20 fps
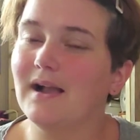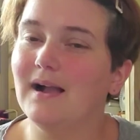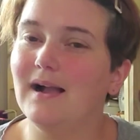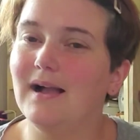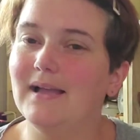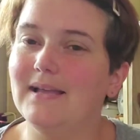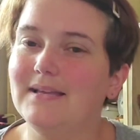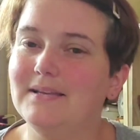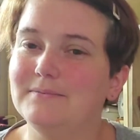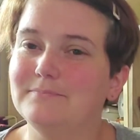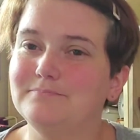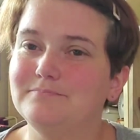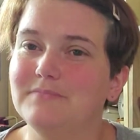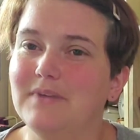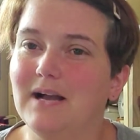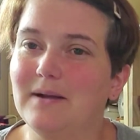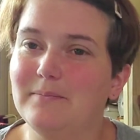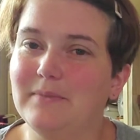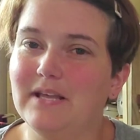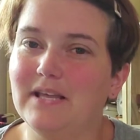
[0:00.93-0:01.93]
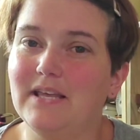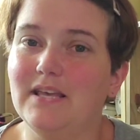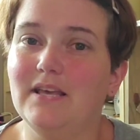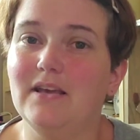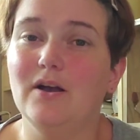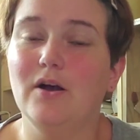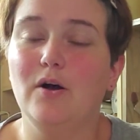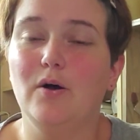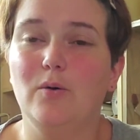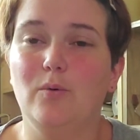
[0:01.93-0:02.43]
Hi, I'm
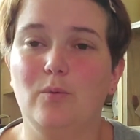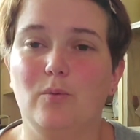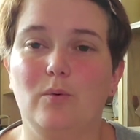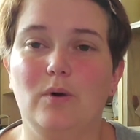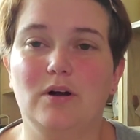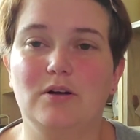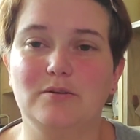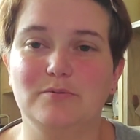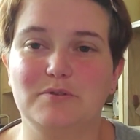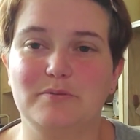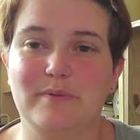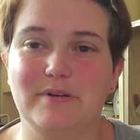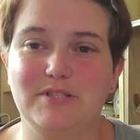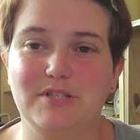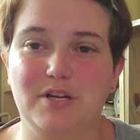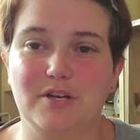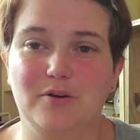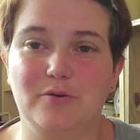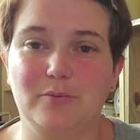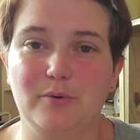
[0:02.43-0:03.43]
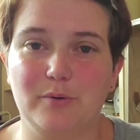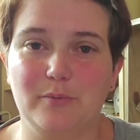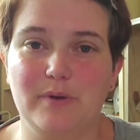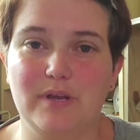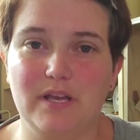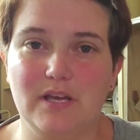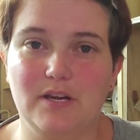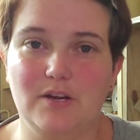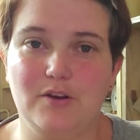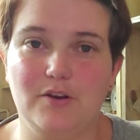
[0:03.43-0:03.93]
Nikki. Welcome to my channel where
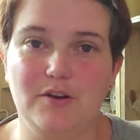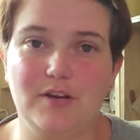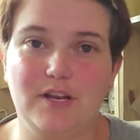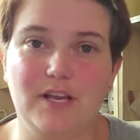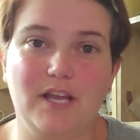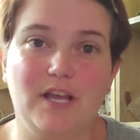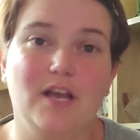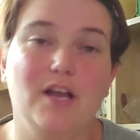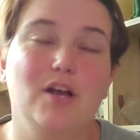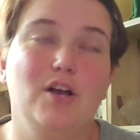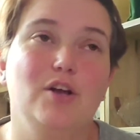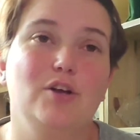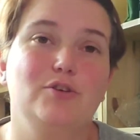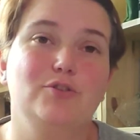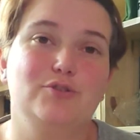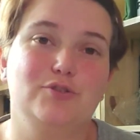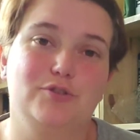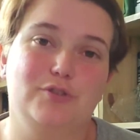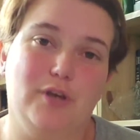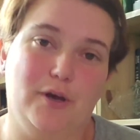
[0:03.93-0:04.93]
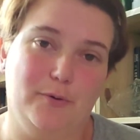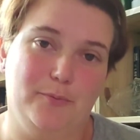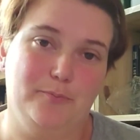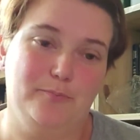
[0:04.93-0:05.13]
we get nerdy. So,